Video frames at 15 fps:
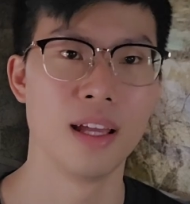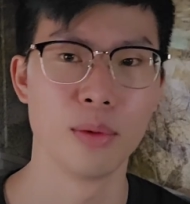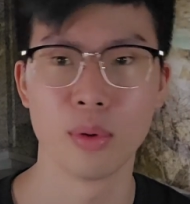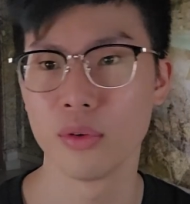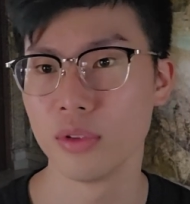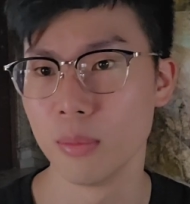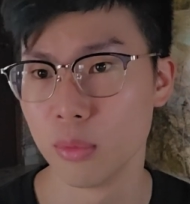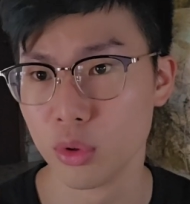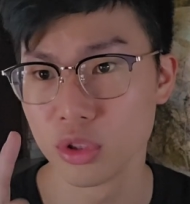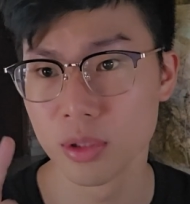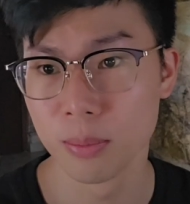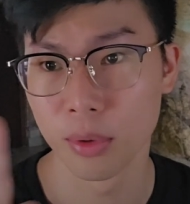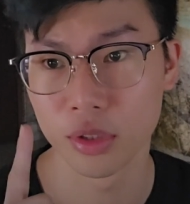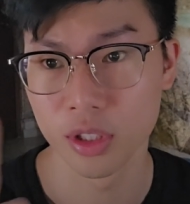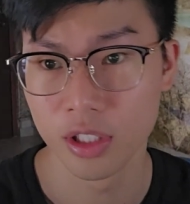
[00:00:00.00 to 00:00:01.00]
one of the most
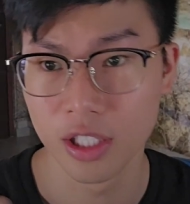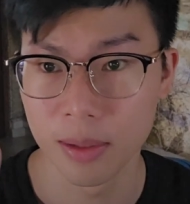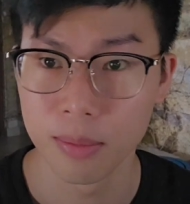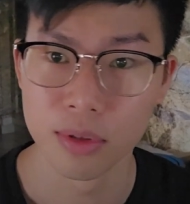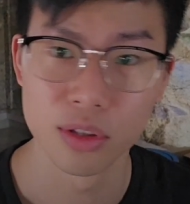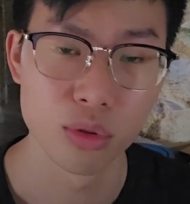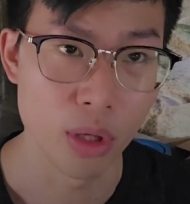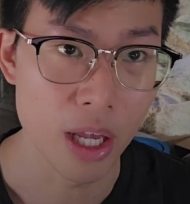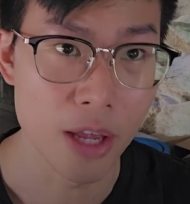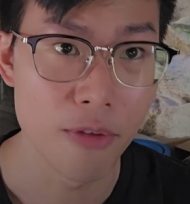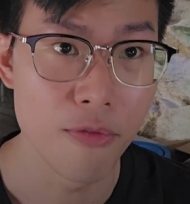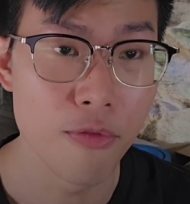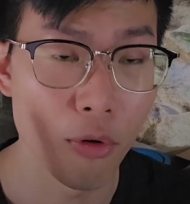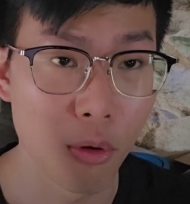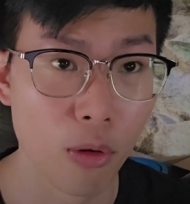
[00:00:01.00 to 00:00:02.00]
important tips is to aim
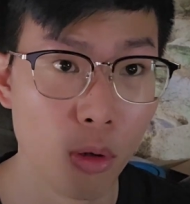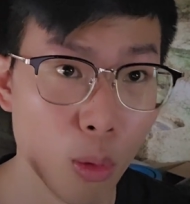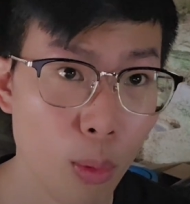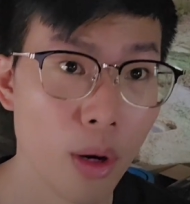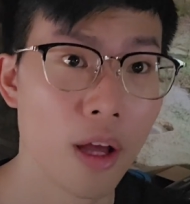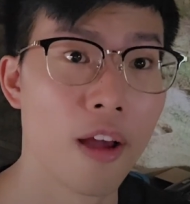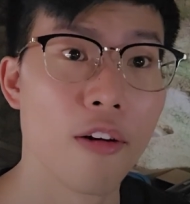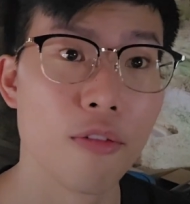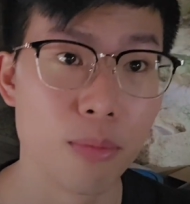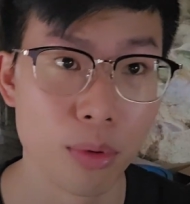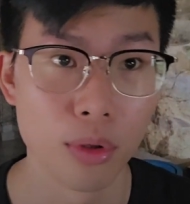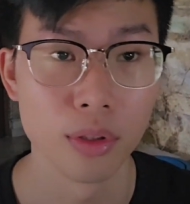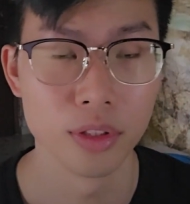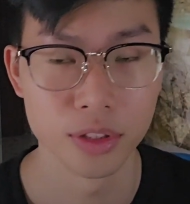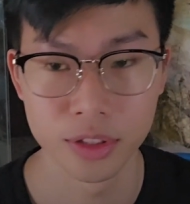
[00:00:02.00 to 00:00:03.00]
for lower health
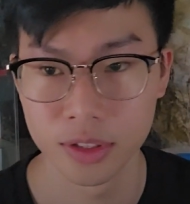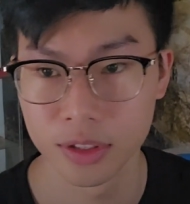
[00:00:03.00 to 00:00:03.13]
Brawlers.